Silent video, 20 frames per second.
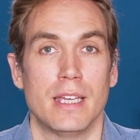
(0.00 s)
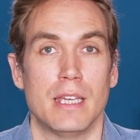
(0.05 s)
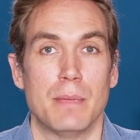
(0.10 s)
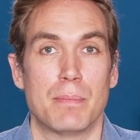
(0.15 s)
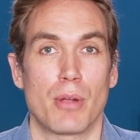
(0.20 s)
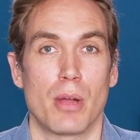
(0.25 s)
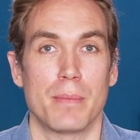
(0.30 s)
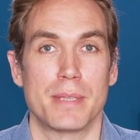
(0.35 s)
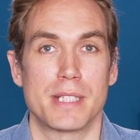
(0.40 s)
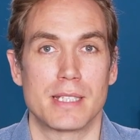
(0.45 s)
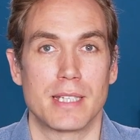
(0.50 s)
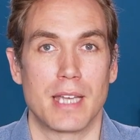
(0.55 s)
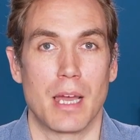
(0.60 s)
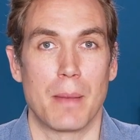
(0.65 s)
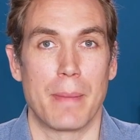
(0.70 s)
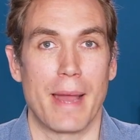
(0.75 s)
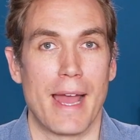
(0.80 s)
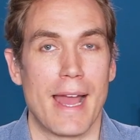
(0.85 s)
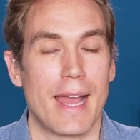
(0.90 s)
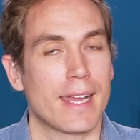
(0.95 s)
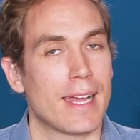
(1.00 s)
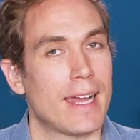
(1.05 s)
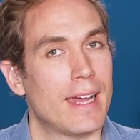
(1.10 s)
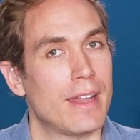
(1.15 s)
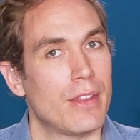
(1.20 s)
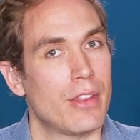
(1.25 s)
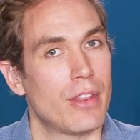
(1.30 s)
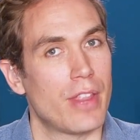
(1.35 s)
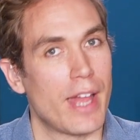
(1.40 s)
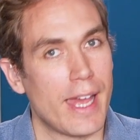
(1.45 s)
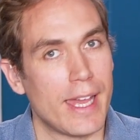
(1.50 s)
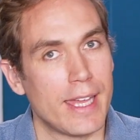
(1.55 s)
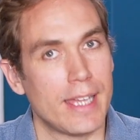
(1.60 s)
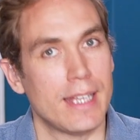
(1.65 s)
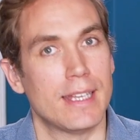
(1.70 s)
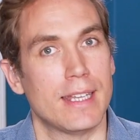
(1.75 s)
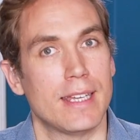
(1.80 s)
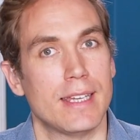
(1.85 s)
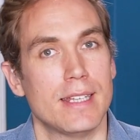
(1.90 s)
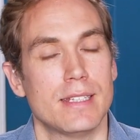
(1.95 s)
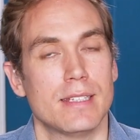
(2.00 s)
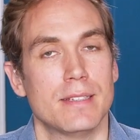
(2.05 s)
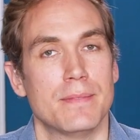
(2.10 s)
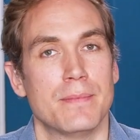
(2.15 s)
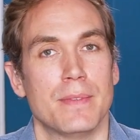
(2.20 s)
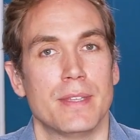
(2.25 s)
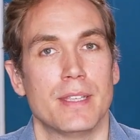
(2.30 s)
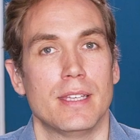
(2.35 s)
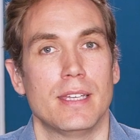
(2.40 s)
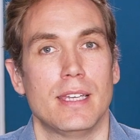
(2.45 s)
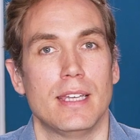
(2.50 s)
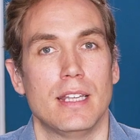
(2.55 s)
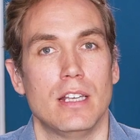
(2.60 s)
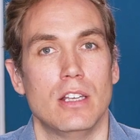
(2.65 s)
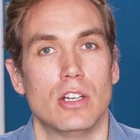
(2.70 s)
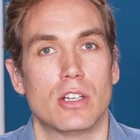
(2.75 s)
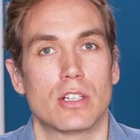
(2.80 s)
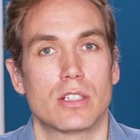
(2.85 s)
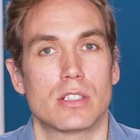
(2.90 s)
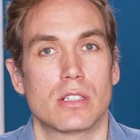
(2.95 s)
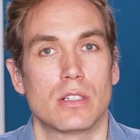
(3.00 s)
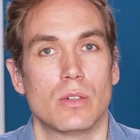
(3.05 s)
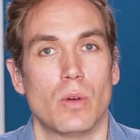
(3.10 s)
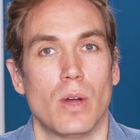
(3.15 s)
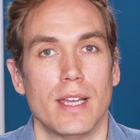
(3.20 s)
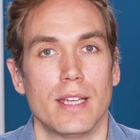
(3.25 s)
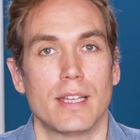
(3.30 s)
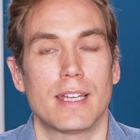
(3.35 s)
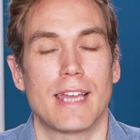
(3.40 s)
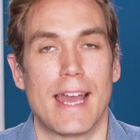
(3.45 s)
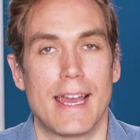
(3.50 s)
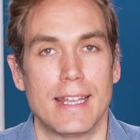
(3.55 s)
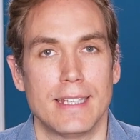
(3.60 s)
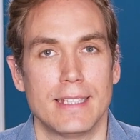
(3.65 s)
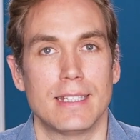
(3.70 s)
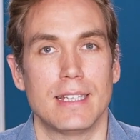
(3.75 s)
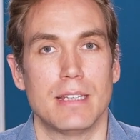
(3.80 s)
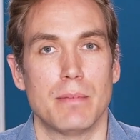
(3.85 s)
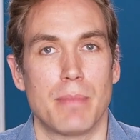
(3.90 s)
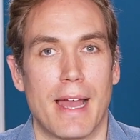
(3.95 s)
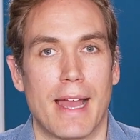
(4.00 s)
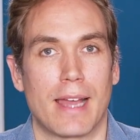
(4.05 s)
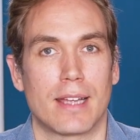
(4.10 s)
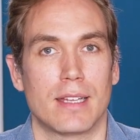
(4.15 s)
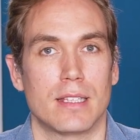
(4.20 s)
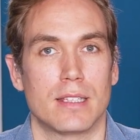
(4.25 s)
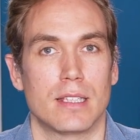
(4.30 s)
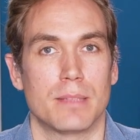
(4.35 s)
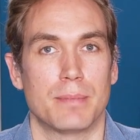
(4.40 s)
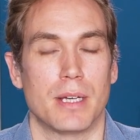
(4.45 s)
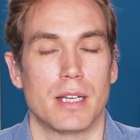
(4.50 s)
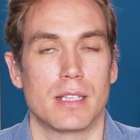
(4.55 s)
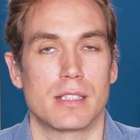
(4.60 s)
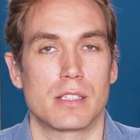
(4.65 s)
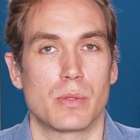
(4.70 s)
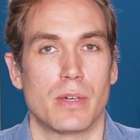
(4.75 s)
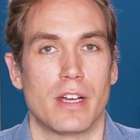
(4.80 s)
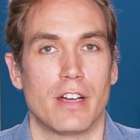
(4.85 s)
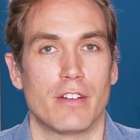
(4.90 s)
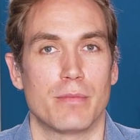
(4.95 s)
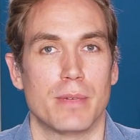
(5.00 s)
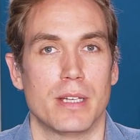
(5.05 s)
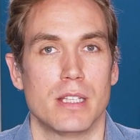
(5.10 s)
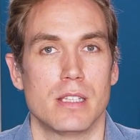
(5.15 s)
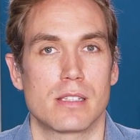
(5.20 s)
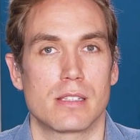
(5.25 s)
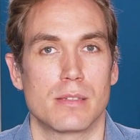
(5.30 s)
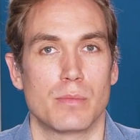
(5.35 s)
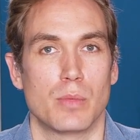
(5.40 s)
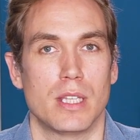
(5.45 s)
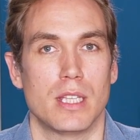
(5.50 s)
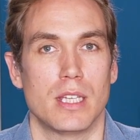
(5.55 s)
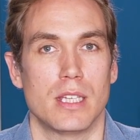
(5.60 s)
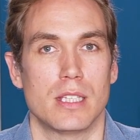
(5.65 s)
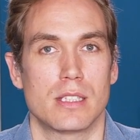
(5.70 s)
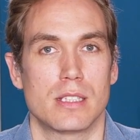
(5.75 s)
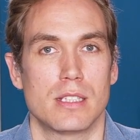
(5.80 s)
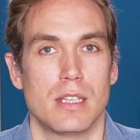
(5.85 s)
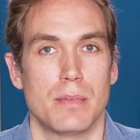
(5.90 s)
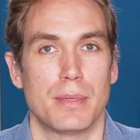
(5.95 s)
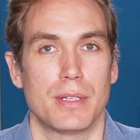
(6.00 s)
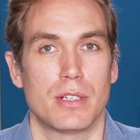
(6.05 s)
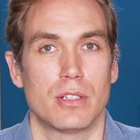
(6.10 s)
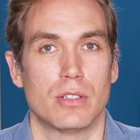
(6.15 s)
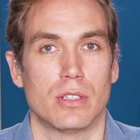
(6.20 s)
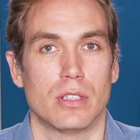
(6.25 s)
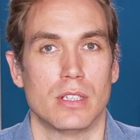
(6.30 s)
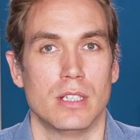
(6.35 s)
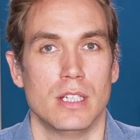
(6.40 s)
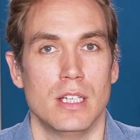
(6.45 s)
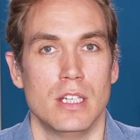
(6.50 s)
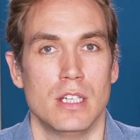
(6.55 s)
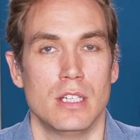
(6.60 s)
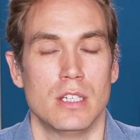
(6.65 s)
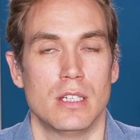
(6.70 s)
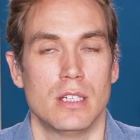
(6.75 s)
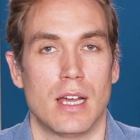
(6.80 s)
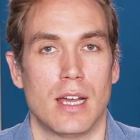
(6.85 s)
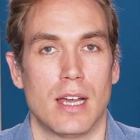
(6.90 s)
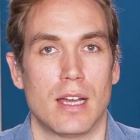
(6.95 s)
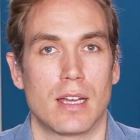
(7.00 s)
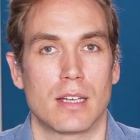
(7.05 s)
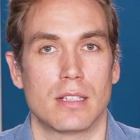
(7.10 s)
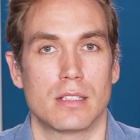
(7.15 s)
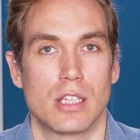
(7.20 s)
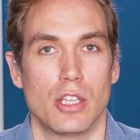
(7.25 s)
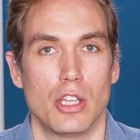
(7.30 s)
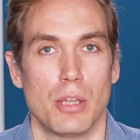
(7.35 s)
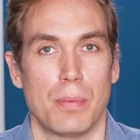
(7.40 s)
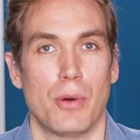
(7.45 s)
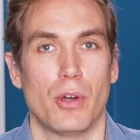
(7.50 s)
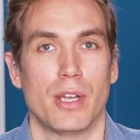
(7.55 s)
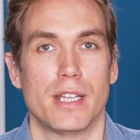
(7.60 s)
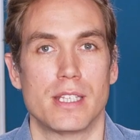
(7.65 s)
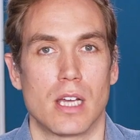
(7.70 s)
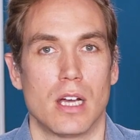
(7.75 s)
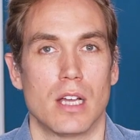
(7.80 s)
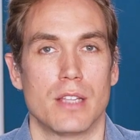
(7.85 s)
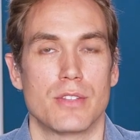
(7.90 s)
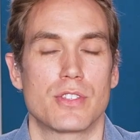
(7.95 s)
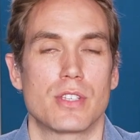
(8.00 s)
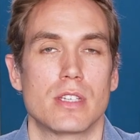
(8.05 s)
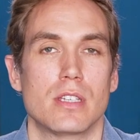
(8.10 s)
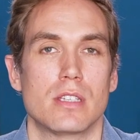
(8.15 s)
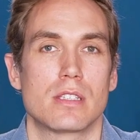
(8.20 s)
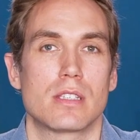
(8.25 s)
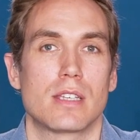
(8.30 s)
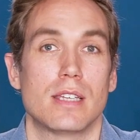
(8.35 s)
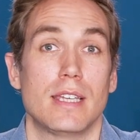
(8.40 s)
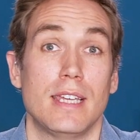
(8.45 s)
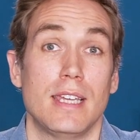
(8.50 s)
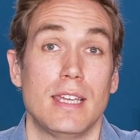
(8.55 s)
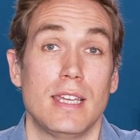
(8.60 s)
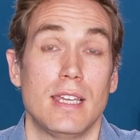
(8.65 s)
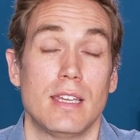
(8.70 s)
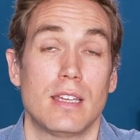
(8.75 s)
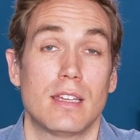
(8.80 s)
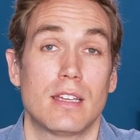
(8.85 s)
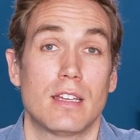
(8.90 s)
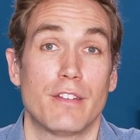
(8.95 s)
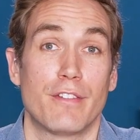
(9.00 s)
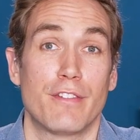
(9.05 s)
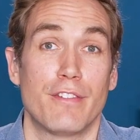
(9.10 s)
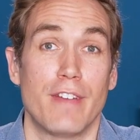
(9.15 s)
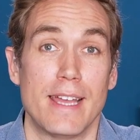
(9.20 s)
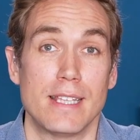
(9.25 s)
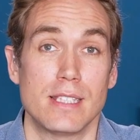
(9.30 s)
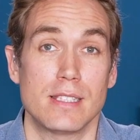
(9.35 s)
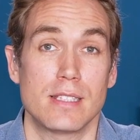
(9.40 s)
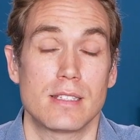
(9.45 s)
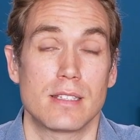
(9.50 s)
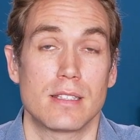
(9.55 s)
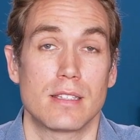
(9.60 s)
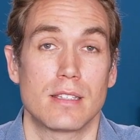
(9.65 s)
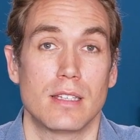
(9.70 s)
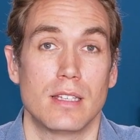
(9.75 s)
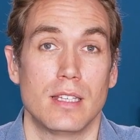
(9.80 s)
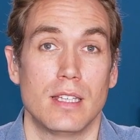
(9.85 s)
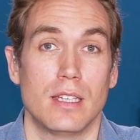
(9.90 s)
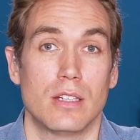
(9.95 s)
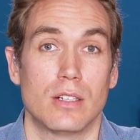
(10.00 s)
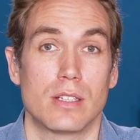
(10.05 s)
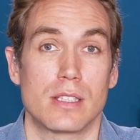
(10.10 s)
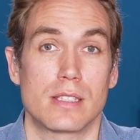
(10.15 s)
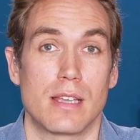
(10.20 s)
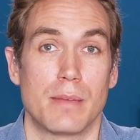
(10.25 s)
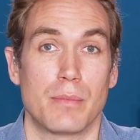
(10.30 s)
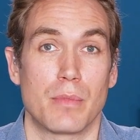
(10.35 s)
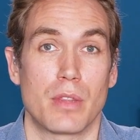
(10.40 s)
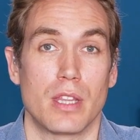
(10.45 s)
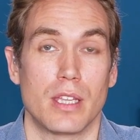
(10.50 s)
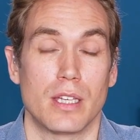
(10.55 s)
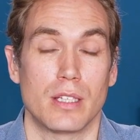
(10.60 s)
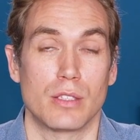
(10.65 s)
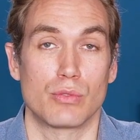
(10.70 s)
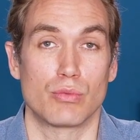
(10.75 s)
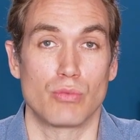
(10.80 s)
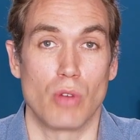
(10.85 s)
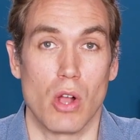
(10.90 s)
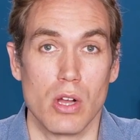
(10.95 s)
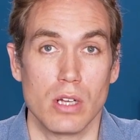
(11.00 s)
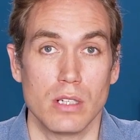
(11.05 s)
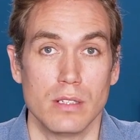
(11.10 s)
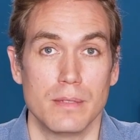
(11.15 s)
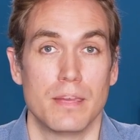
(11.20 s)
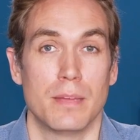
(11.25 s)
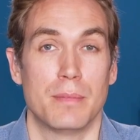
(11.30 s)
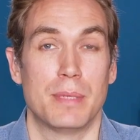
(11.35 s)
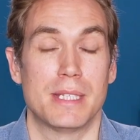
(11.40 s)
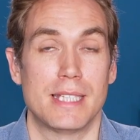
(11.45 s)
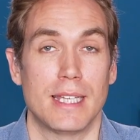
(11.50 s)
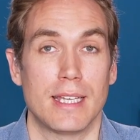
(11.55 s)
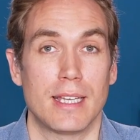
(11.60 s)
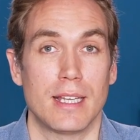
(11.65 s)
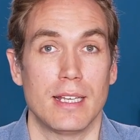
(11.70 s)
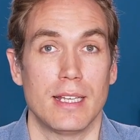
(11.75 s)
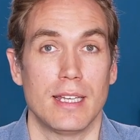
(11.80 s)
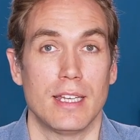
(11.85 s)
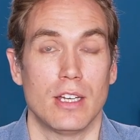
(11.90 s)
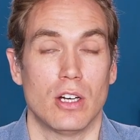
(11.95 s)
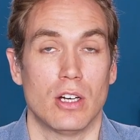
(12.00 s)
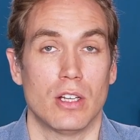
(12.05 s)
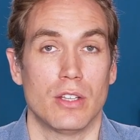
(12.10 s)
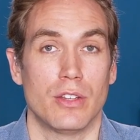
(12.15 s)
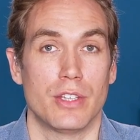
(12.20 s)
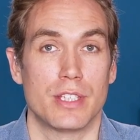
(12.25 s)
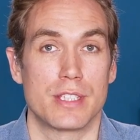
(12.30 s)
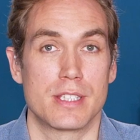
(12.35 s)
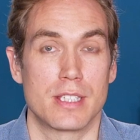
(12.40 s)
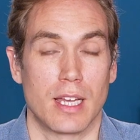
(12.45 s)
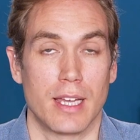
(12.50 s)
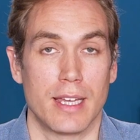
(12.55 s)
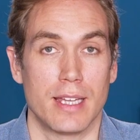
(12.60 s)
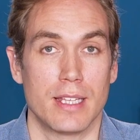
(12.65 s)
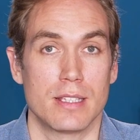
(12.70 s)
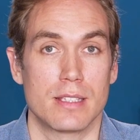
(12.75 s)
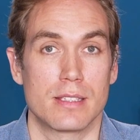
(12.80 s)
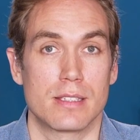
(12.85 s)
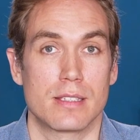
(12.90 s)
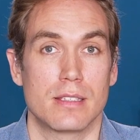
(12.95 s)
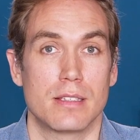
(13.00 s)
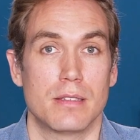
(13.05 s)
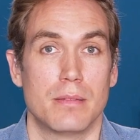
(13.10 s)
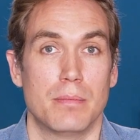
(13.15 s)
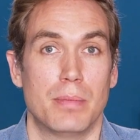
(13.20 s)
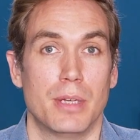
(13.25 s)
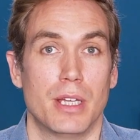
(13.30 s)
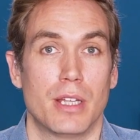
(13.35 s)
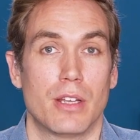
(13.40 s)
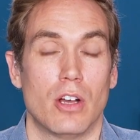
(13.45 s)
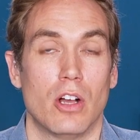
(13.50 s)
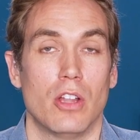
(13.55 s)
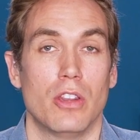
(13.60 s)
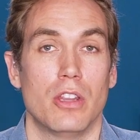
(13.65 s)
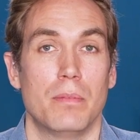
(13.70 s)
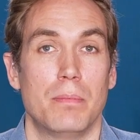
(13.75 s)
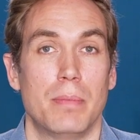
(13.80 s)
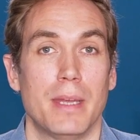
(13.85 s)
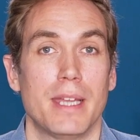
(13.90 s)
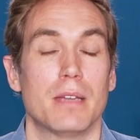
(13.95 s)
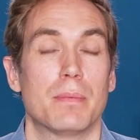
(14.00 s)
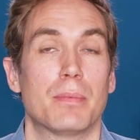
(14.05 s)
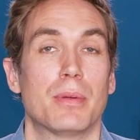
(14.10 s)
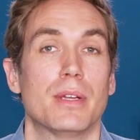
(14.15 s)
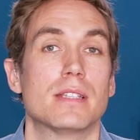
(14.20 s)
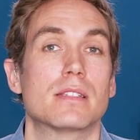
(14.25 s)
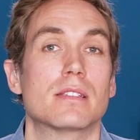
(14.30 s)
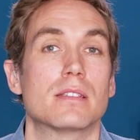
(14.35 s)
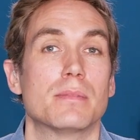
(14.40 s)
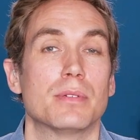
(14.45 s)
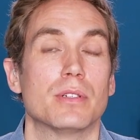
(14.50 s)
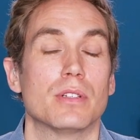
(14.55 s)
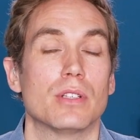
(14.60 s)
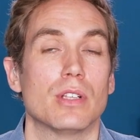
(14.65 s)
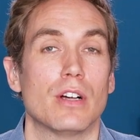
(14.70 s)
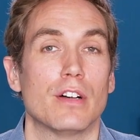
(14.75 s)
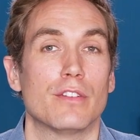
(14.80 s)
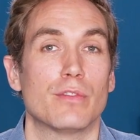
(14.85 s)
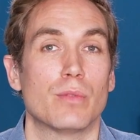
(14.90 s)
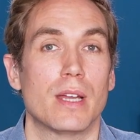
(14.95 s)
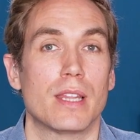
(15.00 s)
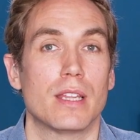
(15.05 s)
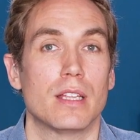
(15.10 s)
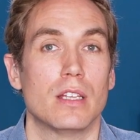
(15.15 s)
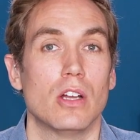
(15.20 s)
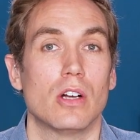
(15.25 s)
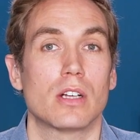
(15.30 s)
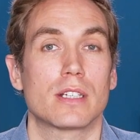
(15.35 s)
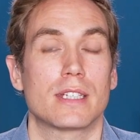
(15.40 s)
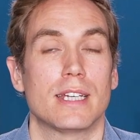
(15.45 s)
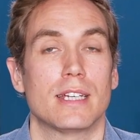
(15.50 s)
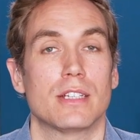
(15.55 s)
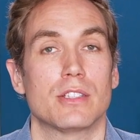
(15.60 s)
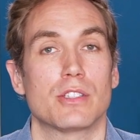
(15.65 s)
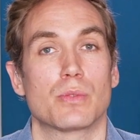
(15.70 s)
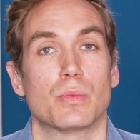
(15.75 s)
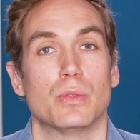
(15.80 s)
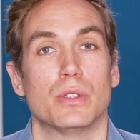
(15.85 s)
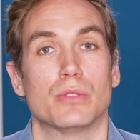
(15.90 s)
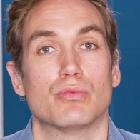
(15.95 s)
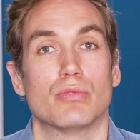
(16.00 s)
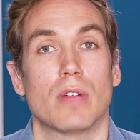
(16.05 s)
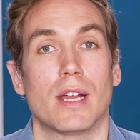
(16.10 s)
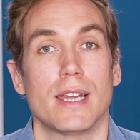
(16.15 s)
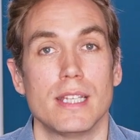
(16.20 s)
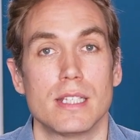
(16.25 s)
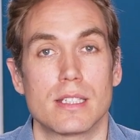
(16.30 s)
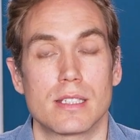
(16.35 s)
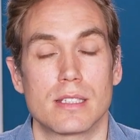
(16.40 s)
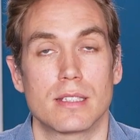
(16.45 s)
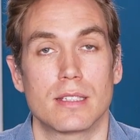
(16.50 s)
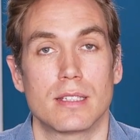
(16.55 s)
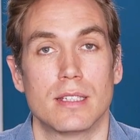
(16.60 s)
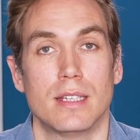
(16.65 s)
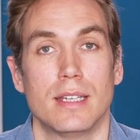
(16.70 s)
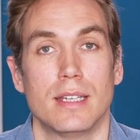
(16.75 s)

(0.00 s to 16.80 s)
He promised to come back, and there he did. He looked quite candidly back at the past 12 months, and with his typical to-the-point answers, he confessed that he got some things wrong, particularly on the science, but on the bigger principle of whether lockdowns were right,